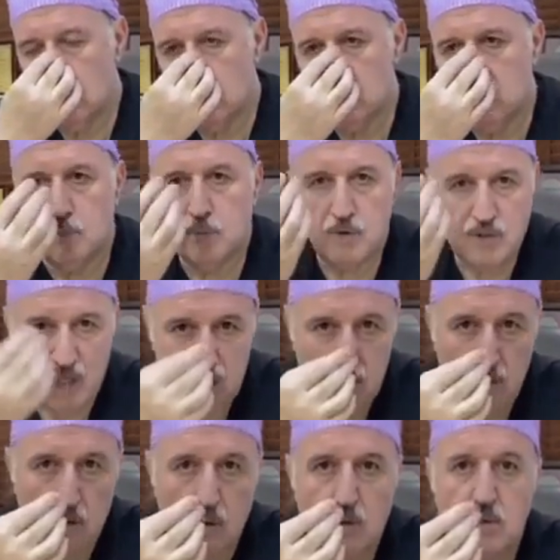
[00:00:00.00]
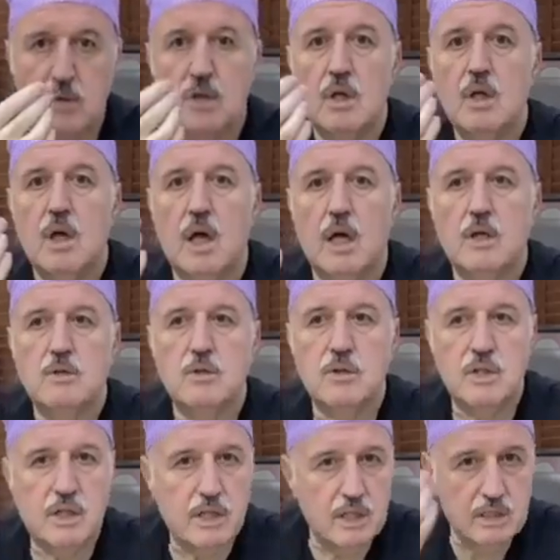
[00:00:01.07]
protect the nose and to
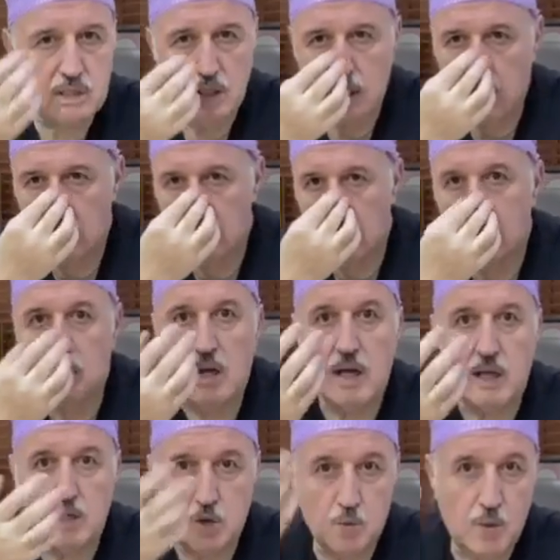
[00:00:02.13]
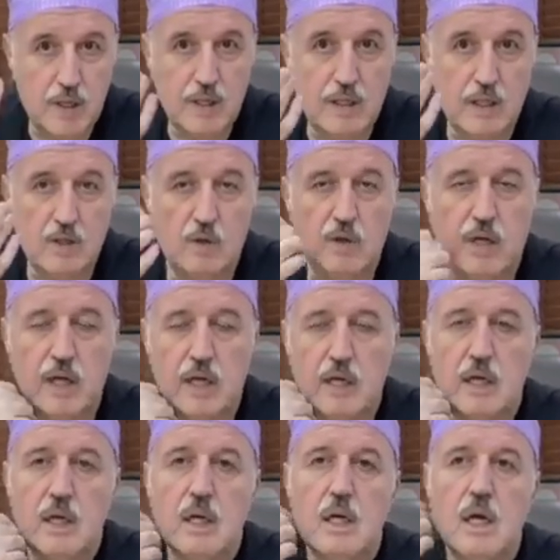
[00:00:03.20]
decrease the edema and swelling that occur.
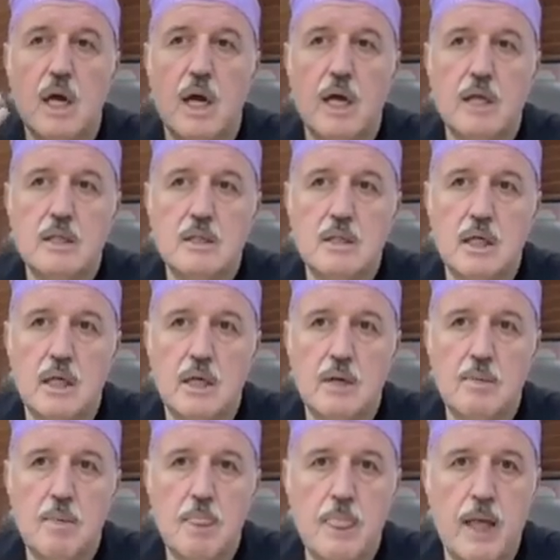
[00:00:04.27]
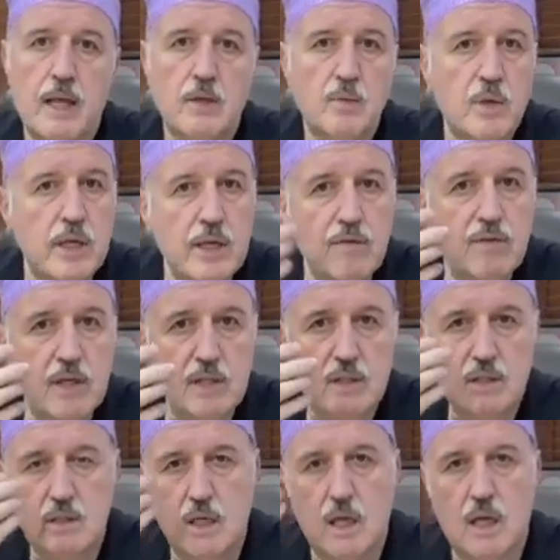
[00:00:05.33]
And we leave this
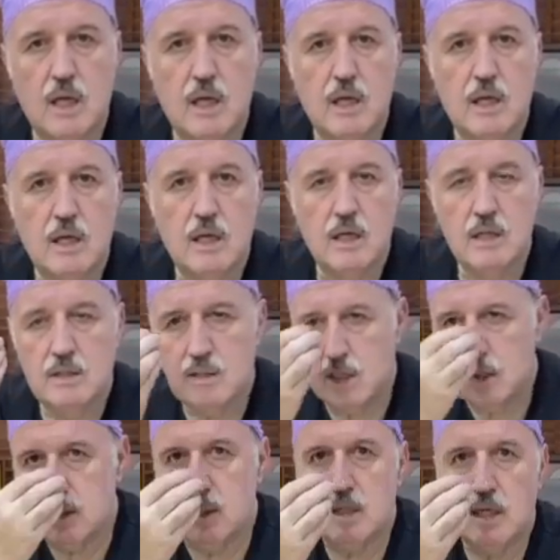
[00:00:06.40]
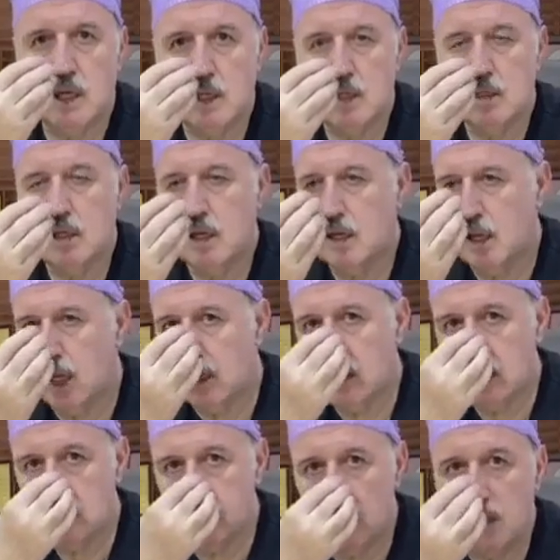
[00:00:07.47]
dressing and the
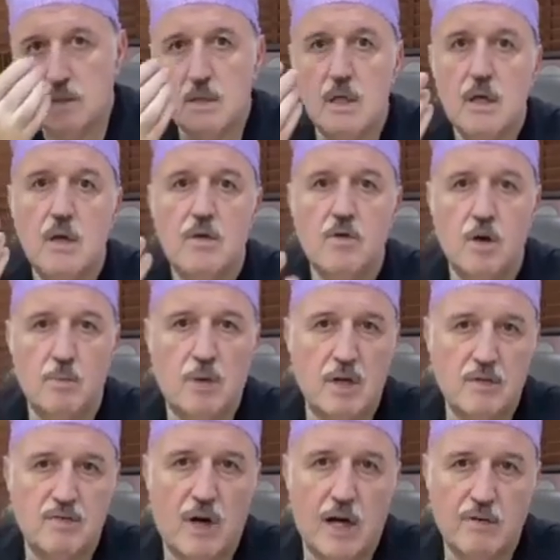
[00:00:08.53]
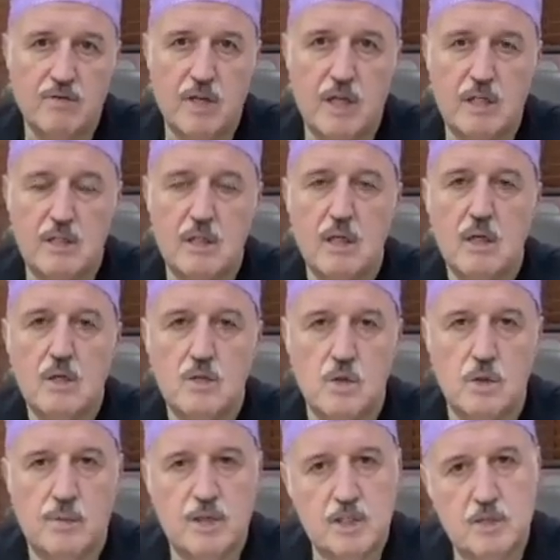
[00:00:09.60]
splint for about 5 days. So the
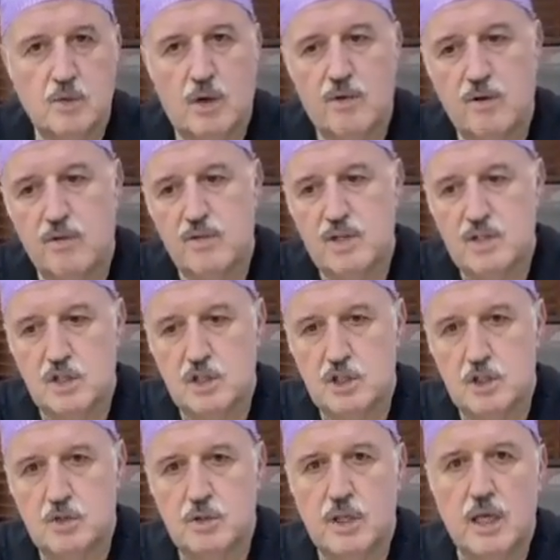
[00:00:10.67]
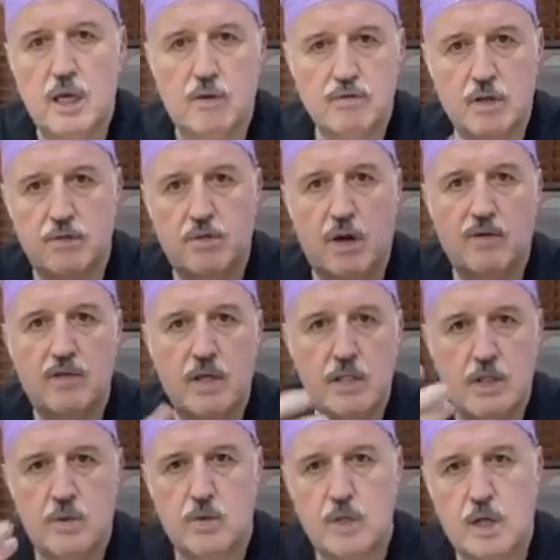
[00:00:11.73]
patient will have the surgery today. After 5 days, he
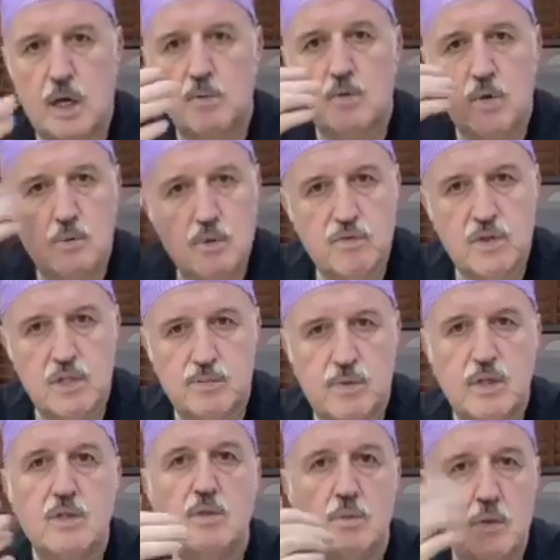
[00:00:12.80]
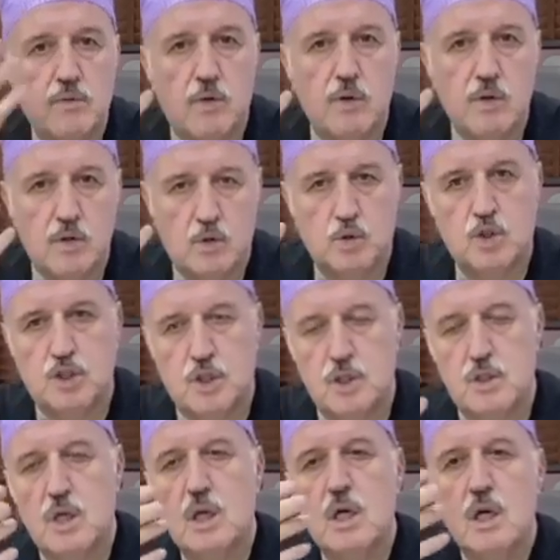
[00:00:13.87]
will come, remove the splint, remove all the suture,
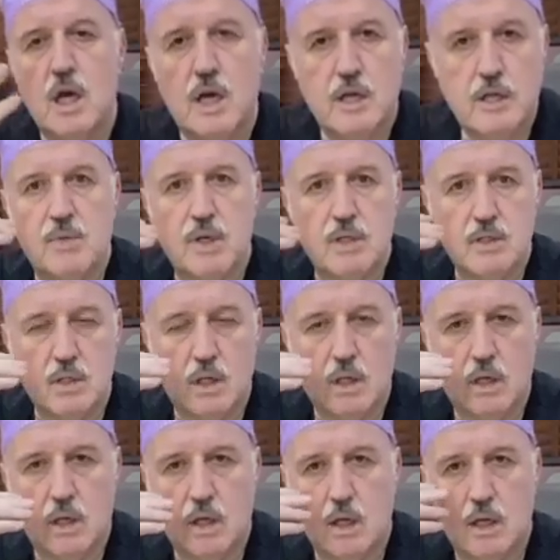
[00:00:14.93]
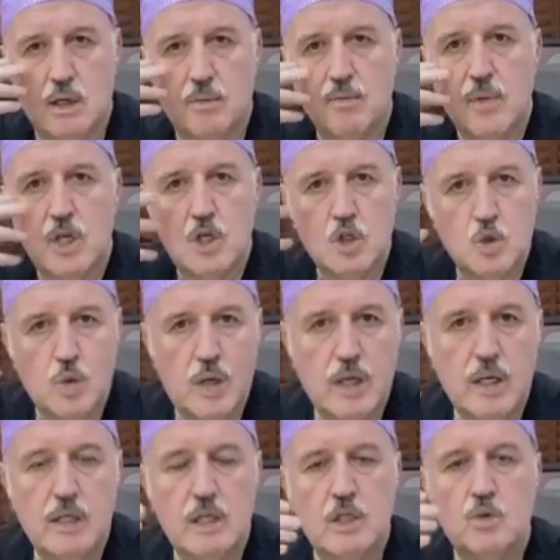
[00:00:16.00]
and there is a
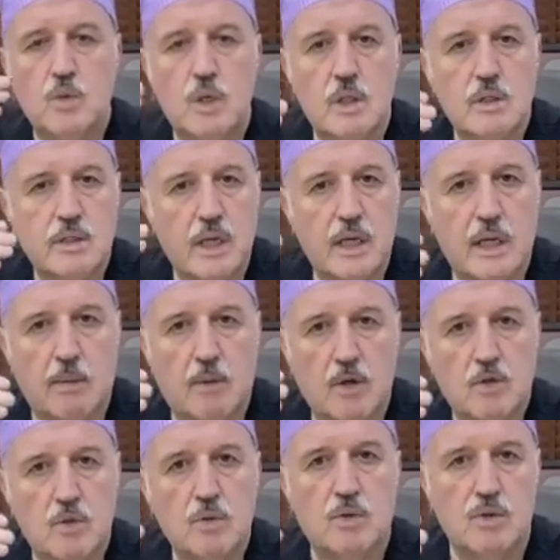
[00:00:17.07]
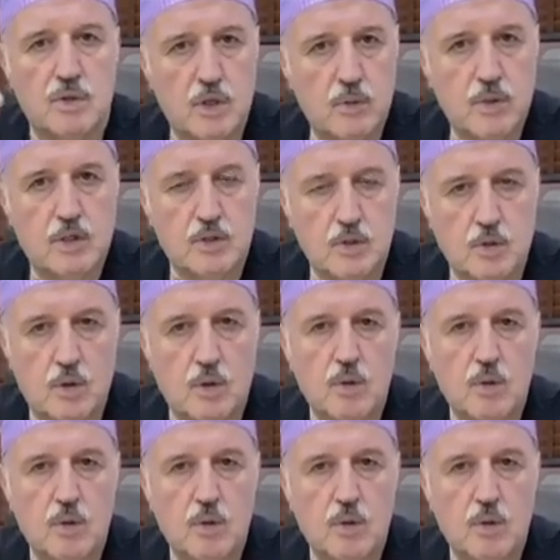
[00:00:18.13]
swelling. This will take about 2 to 3 weeks to go,